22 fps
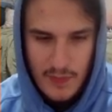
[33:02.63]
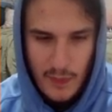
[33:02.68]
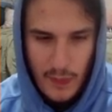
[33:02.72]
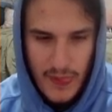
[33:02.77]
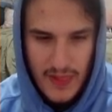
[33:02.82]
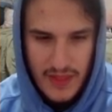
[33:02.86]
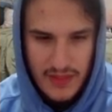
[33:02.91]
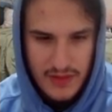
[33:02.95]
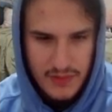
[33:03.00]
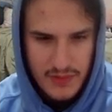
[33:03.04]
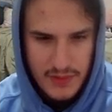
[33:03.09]

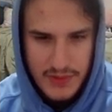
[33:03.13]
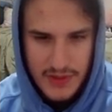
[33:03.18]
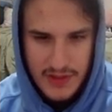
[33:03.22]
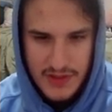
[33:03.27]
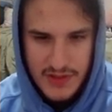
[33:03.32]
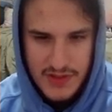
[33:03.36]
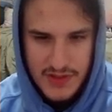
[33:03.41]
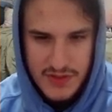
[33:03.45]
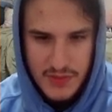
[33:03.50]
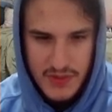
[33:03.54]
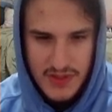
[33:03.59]
think we probably
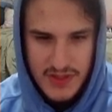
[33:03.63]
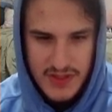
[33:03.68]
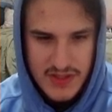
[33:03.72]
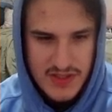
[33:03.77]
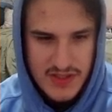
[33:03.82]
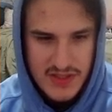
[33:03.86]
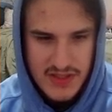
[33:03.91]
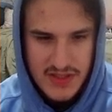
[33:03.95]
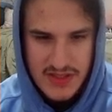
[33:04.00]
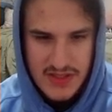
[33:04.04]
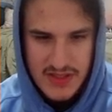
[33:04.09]
just want to
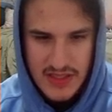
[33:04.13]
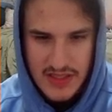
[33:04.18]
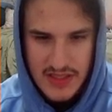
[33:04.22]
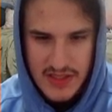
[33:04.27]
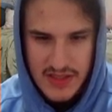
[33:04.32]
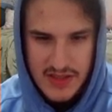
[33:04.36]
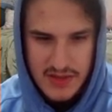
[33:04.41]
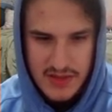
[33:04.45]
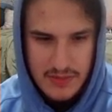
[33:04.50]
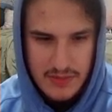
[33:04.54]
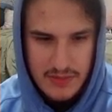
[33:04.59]

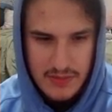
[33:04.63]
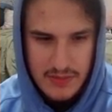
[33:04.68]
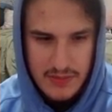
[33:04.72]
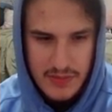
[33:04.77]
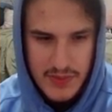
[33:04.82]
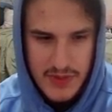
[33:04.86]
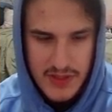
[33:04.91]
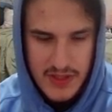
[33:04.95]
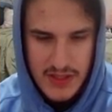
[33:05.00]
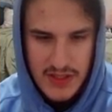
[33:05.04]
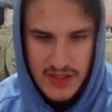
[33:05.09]

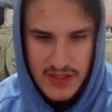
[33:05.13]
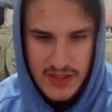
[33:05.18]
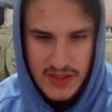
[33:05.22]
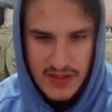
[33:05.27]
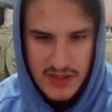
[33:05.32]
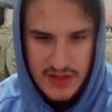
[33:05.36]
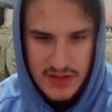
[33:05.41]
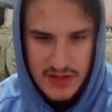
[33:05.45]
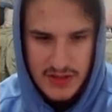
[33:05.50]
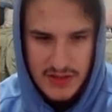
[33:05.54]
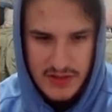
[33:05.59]

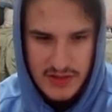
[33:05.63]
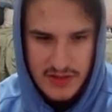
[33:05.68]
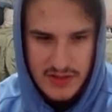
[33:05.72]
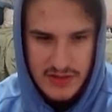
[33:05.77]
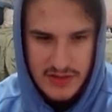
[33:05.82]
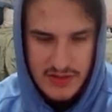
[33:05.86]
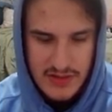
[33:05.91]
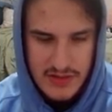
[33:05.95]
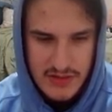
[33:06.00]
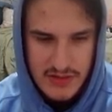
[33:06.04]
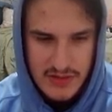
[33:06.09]
Centipede
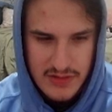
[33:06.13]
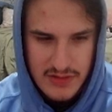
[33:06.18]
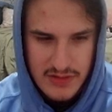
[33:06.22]
this